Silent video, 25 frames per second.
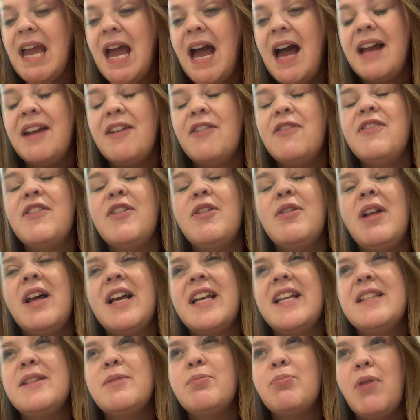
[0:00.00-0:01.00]
And I feel
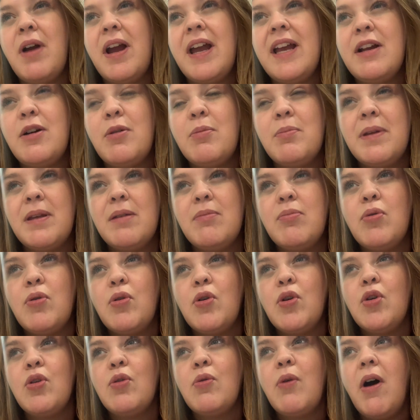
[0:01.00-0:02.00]
like it's preying on people
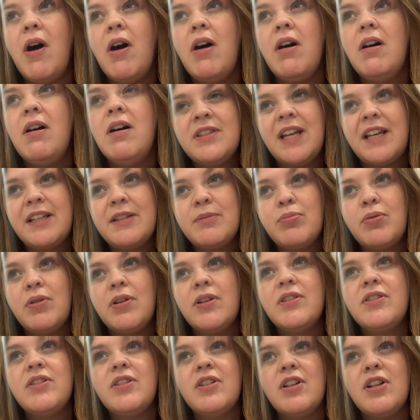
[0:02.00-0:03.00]
who are
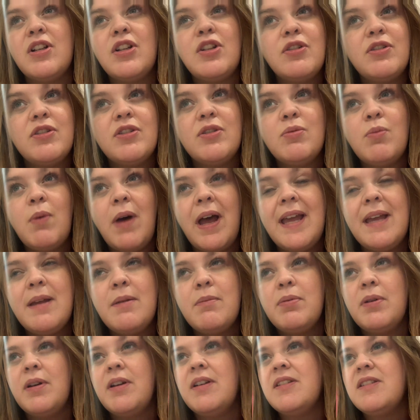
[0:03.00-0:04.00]
desperate to lose weight,
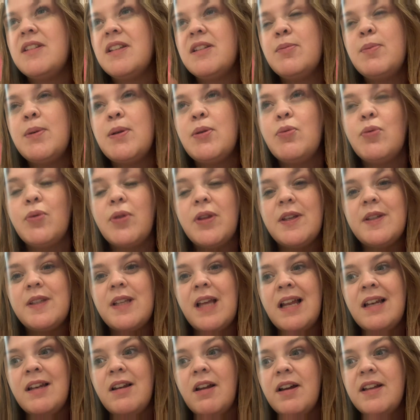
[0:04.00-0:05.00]
because there's been all these
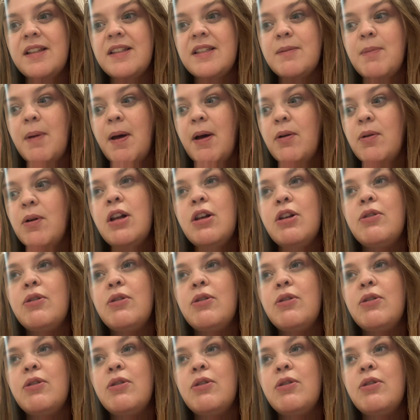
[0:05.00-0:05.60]
headlines about